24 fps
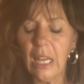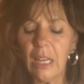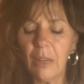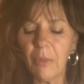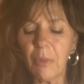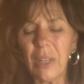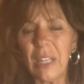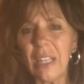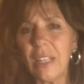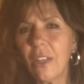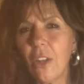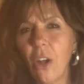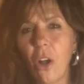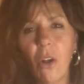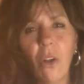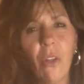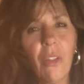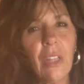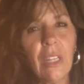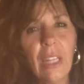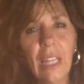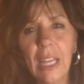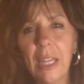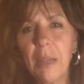reading all
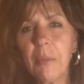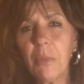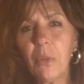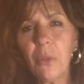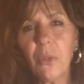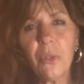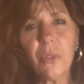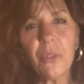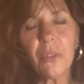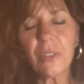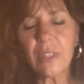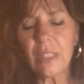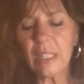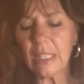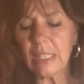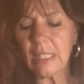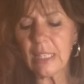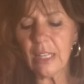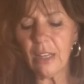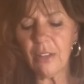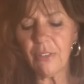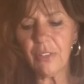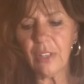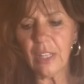the labels and
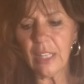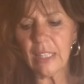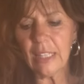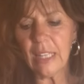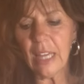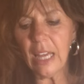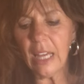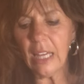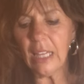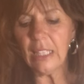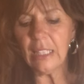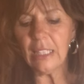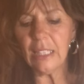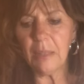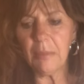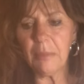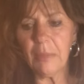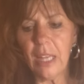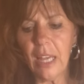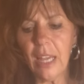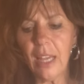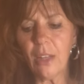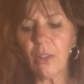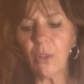stuff like that. And I'm
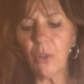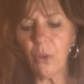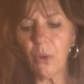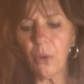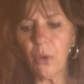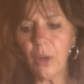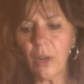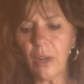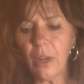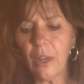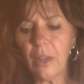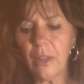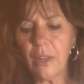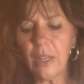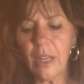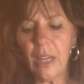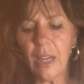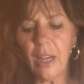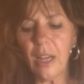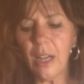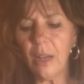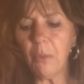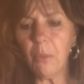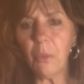like, Lord,
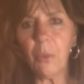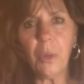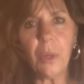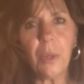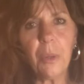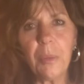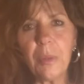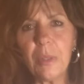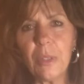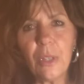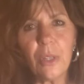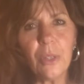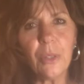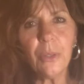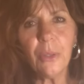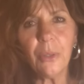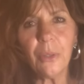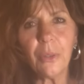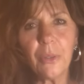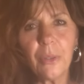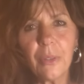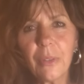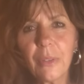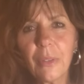what do we do?
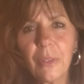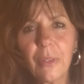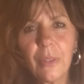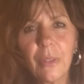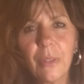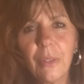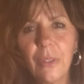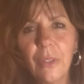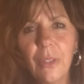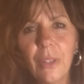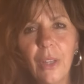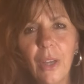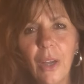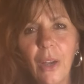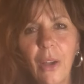You know,